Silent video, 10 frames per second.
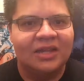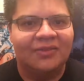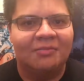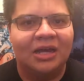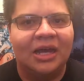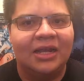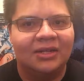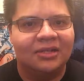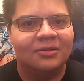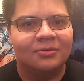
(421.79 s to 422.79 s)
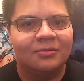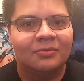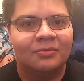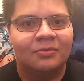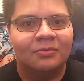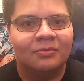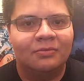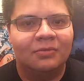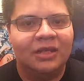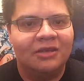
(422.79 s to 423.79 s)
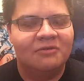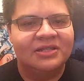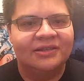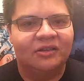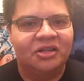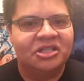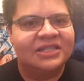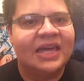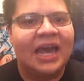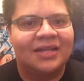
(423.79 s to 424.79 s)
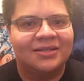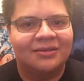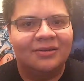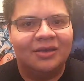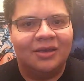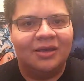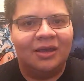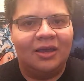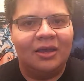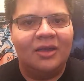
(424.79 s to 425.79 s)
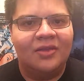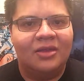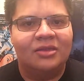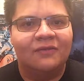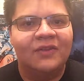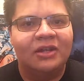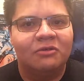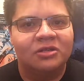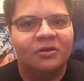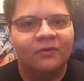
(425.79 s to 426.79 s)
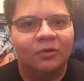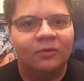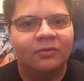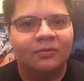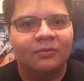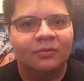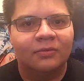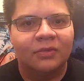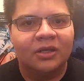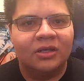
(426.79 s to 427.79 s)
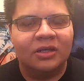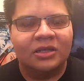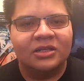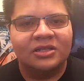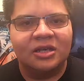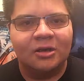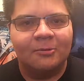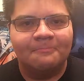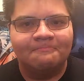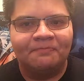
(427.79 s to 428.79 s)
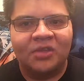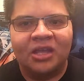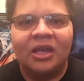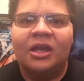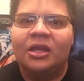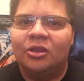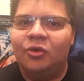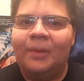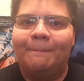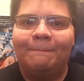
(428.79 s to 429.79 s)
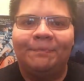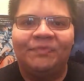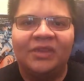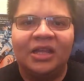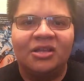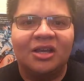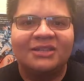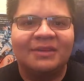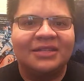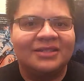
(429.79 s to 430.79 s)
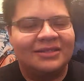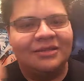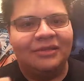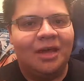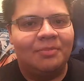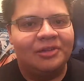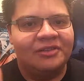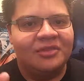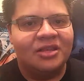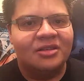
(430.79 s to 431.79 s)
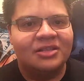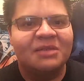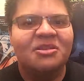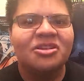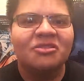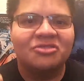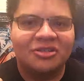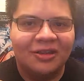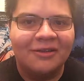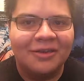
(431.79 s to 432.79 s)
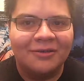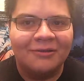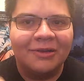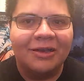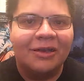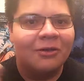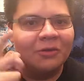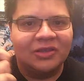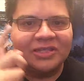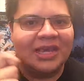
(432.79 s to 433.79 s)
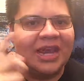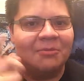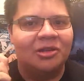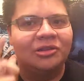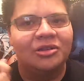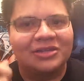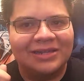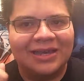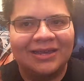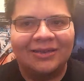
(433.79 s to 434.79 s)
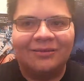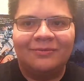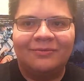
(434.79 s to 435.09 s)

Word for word: was nothing behind it. It was literally just that. And then the video was over. So, you know what? And you guys might still not believe me, so let me go show you what this camera looks like.